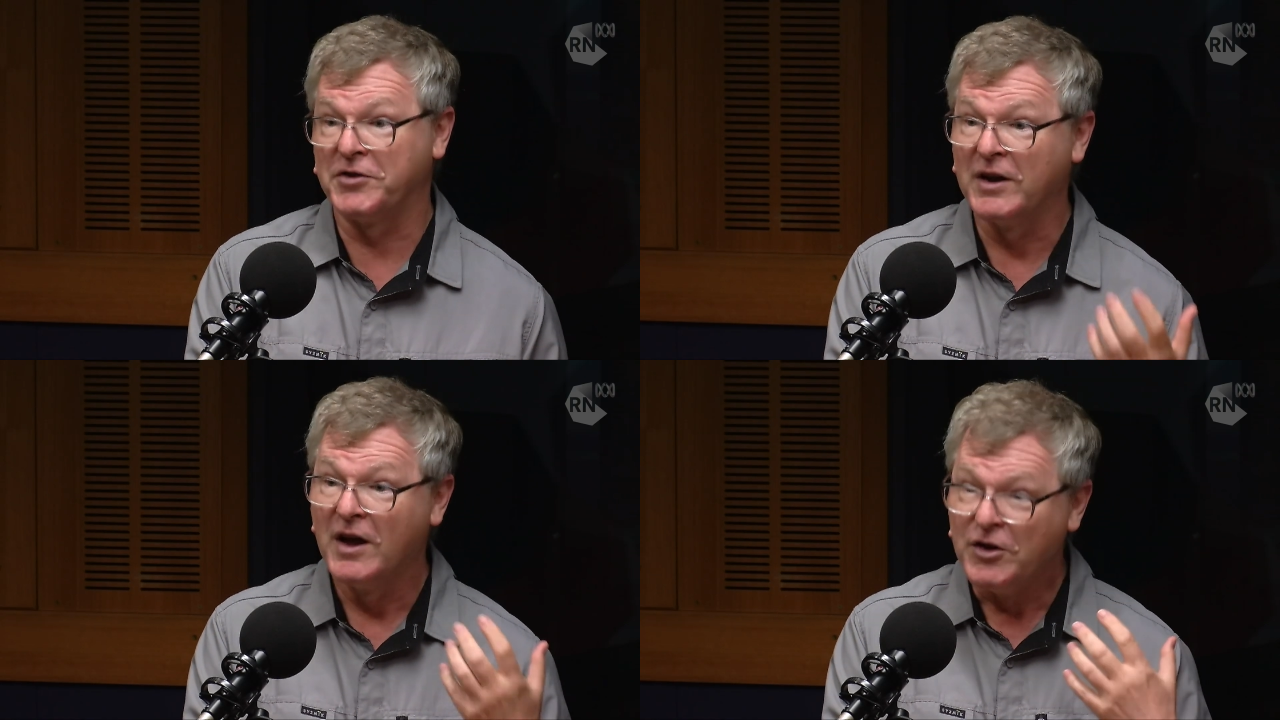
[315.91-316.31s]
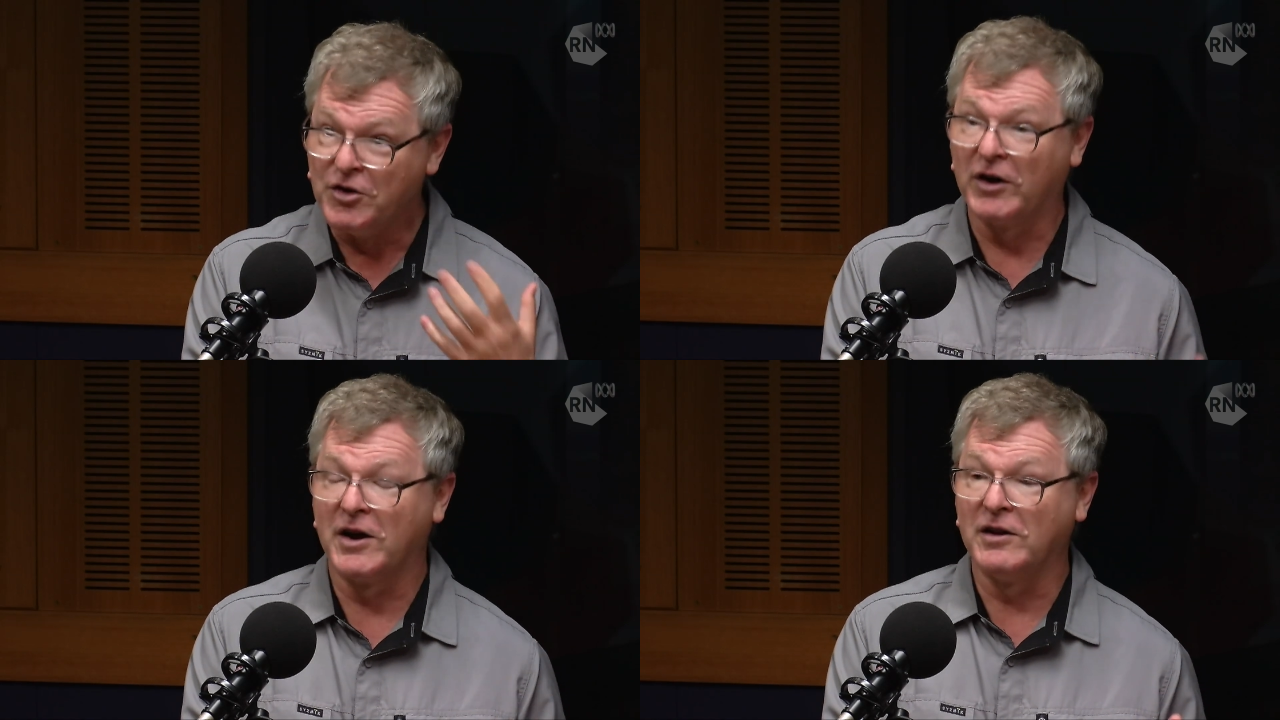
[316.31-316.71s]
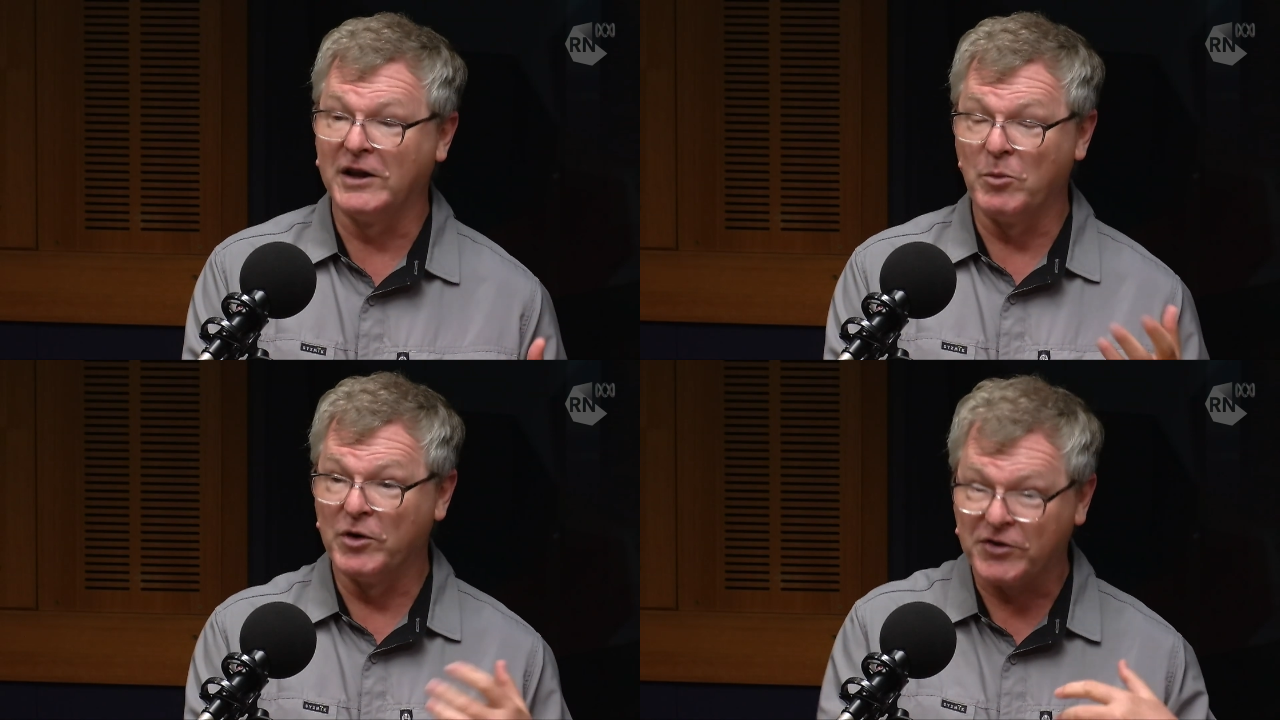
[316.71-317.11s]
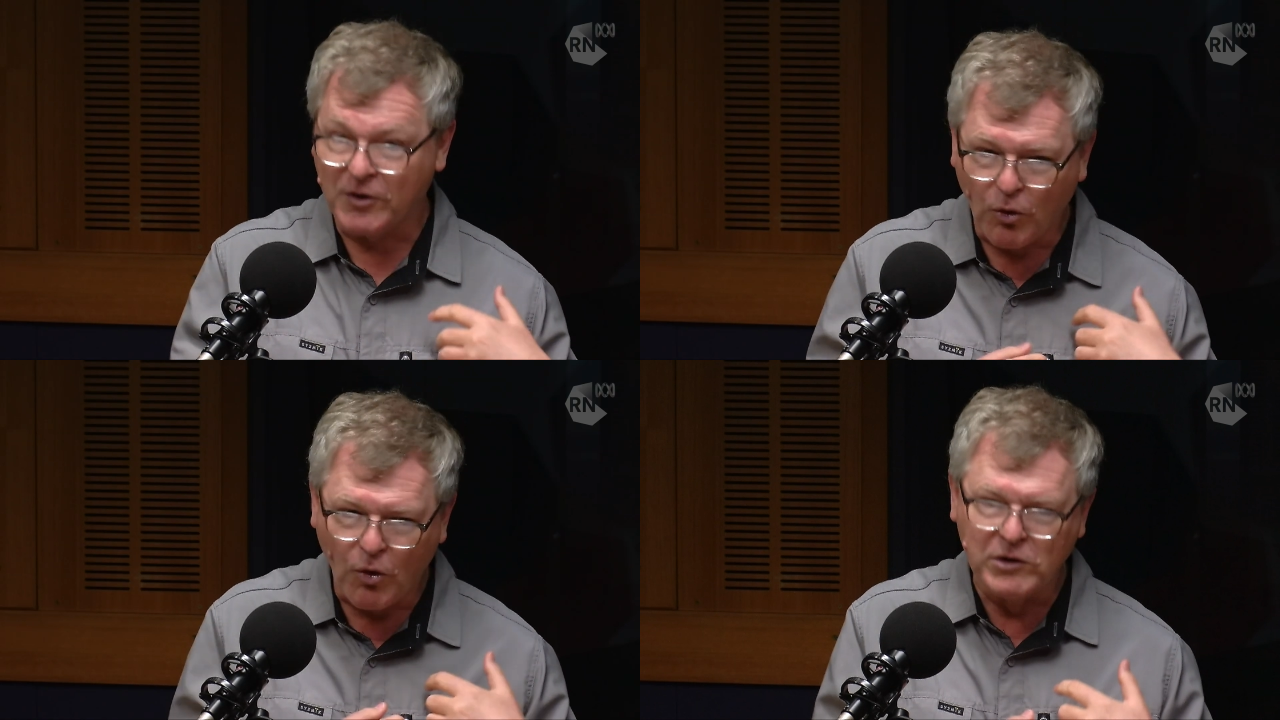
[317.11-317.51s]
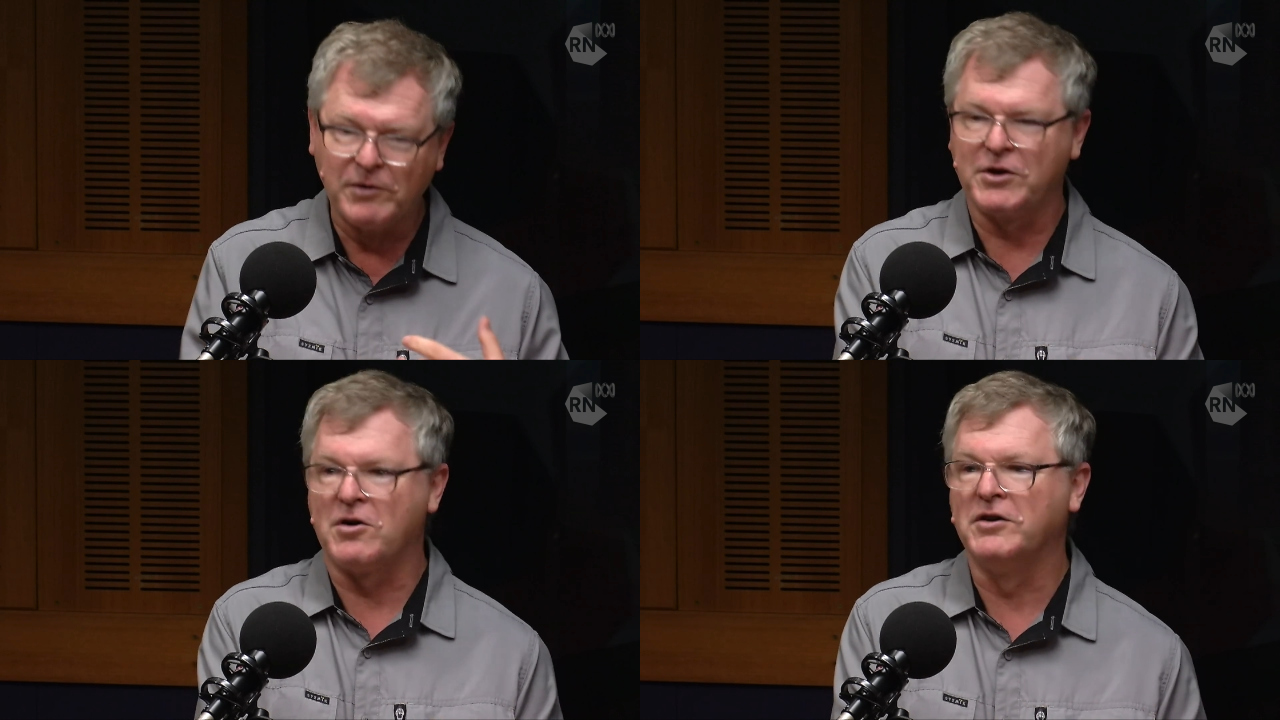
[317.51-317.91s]
that not only was all
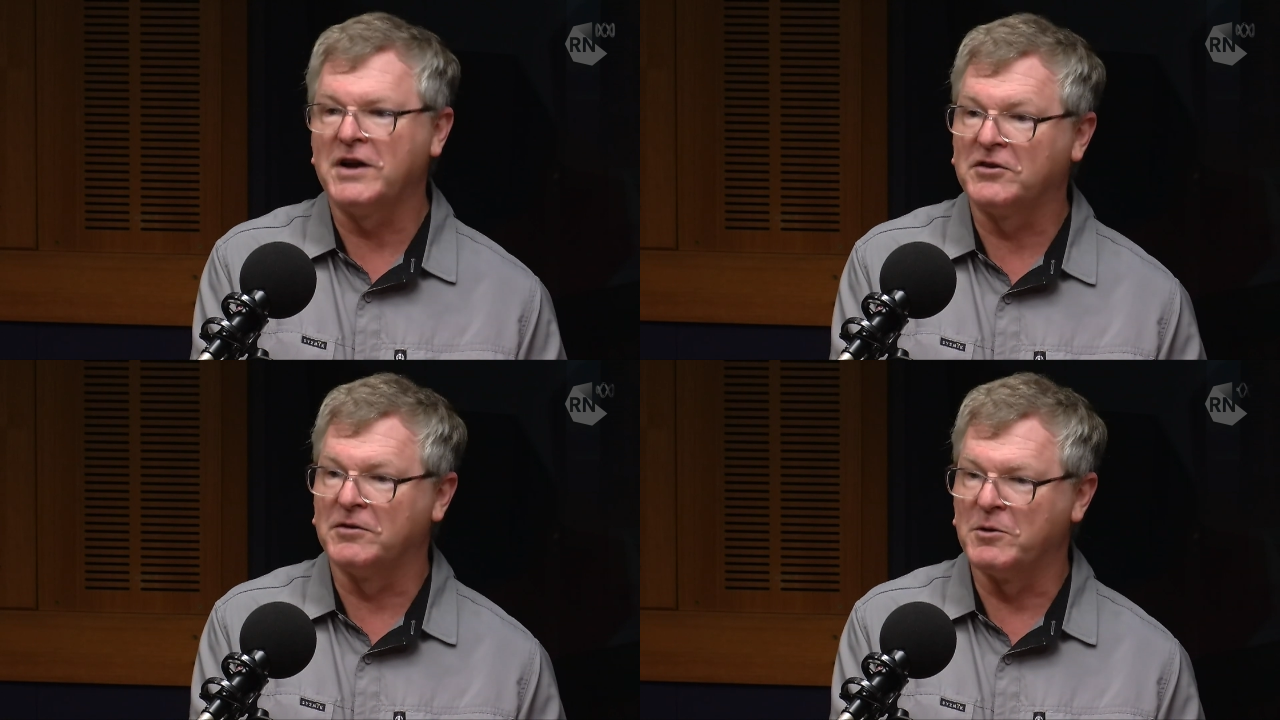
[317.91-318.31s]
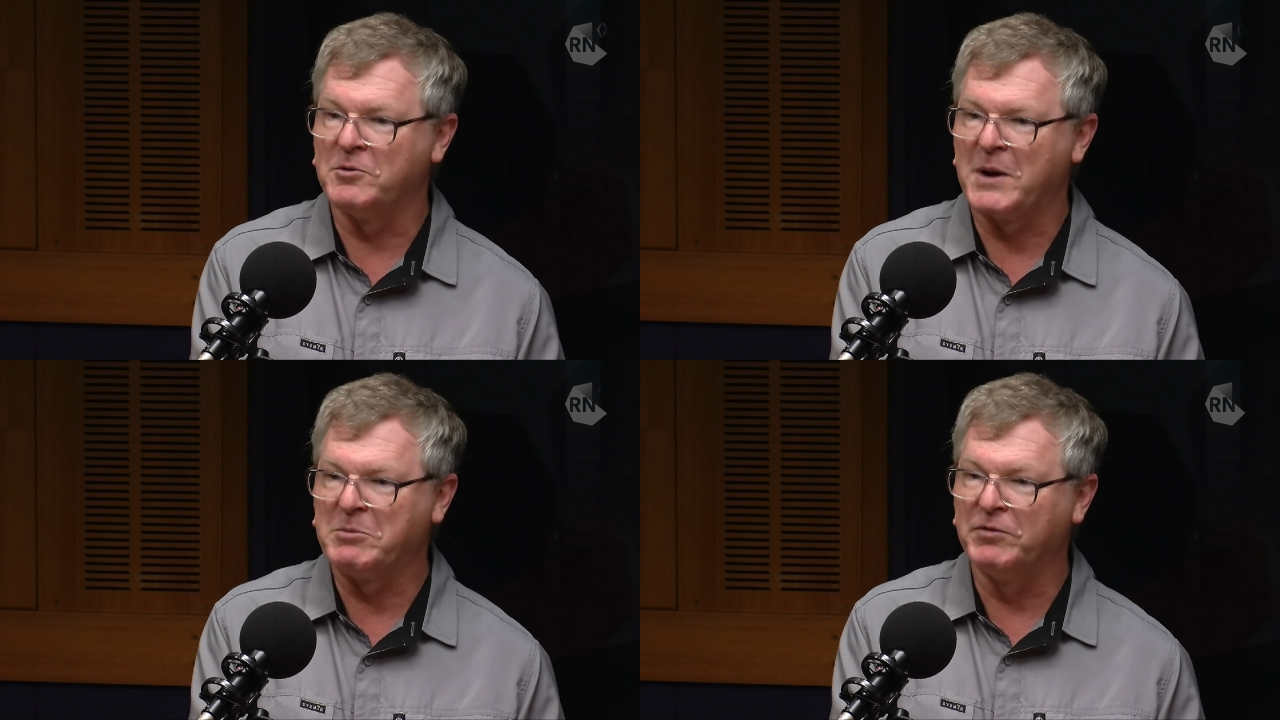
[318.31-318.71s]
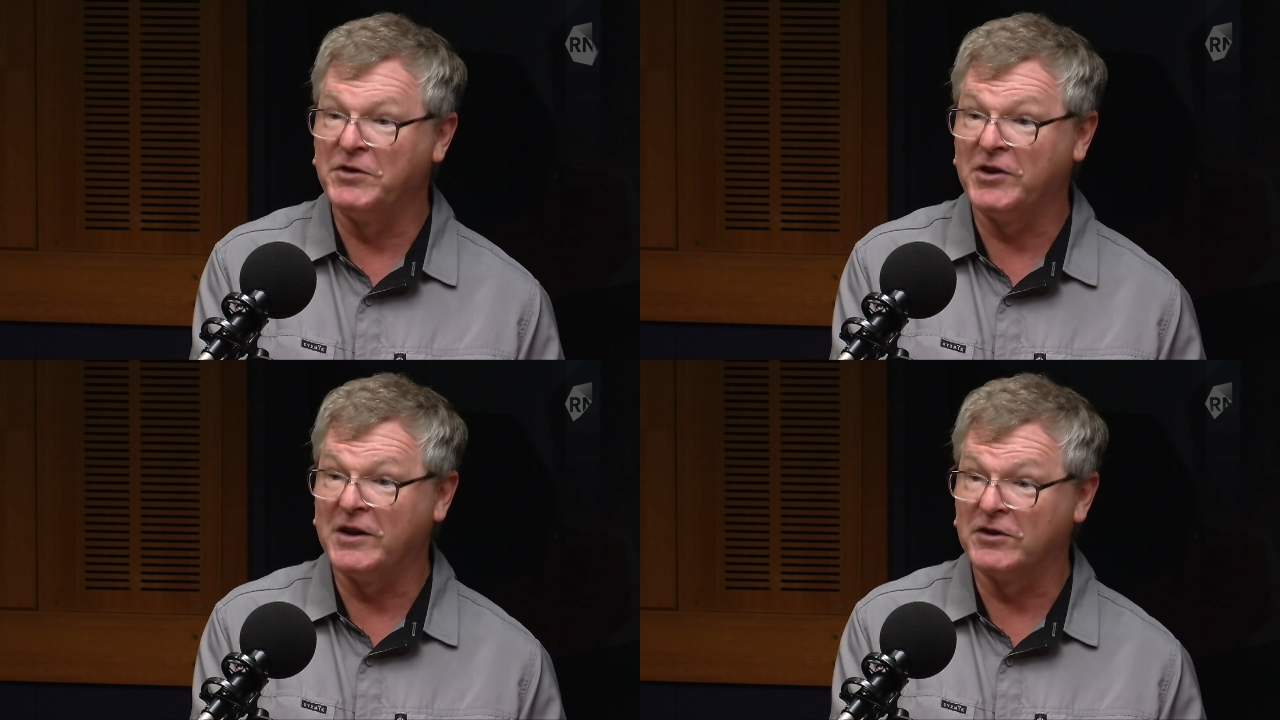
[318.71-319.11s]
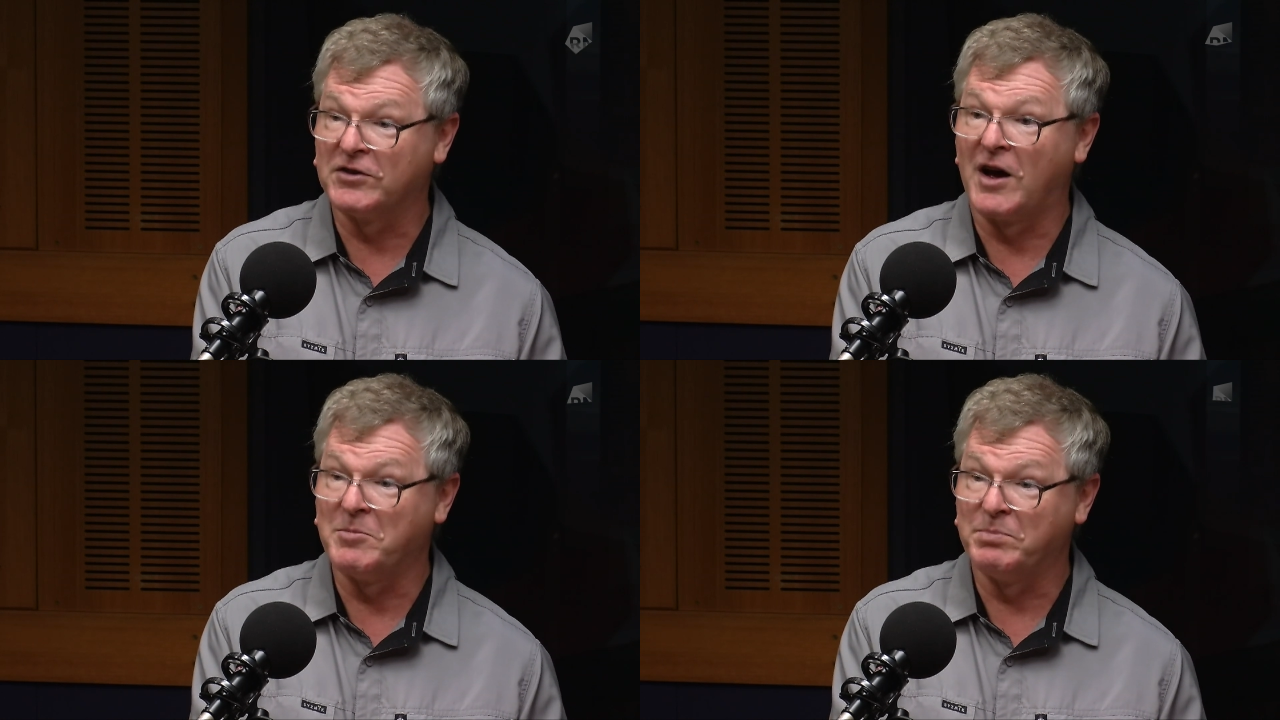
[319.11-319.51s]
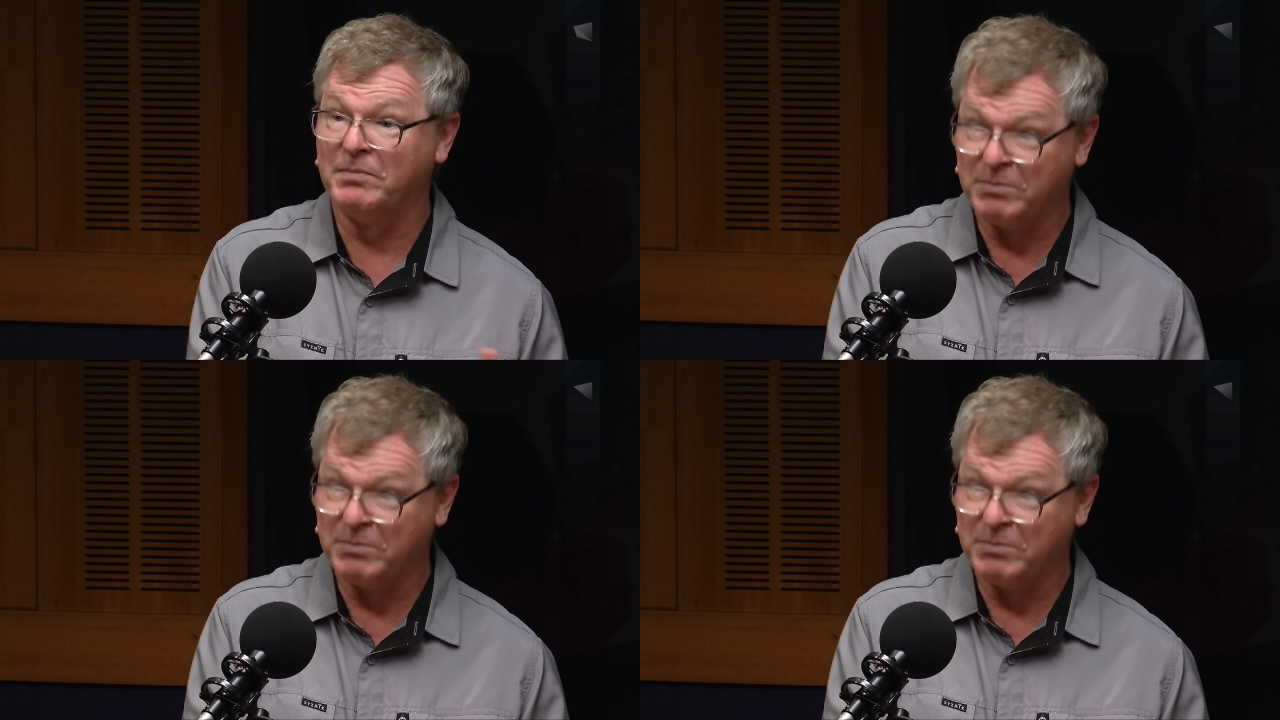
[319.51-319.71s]
of the contacts of those people visiting the site